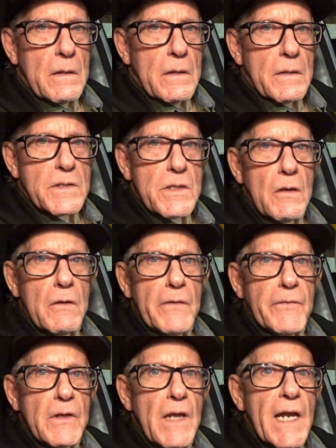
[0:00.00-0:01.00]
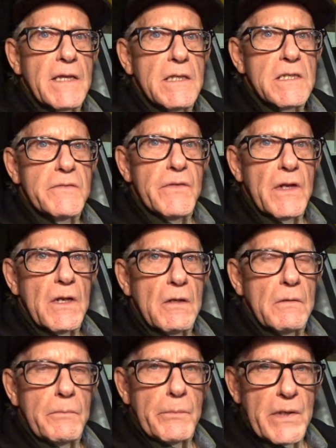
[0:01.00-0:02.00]
So if you liked this
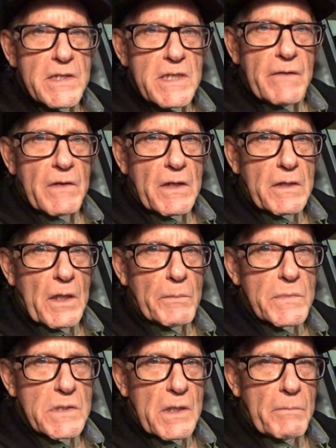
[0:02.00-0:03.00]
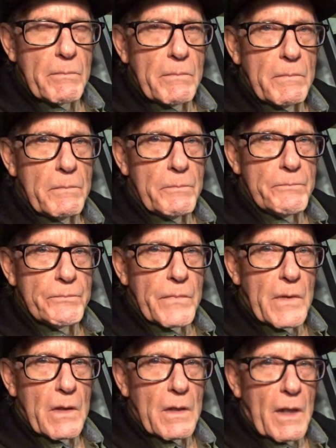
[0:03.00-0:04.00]
video, please give it a thumbs up
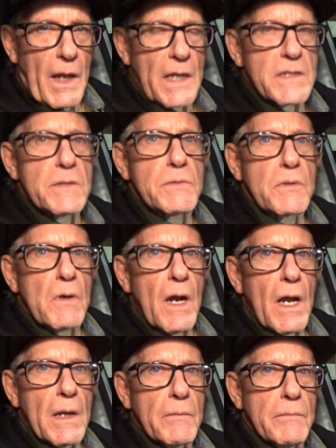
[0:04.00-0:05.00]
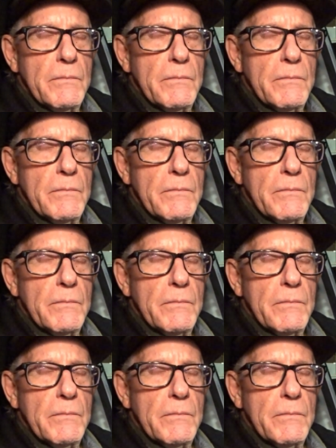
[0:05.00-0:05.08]
and subscribe.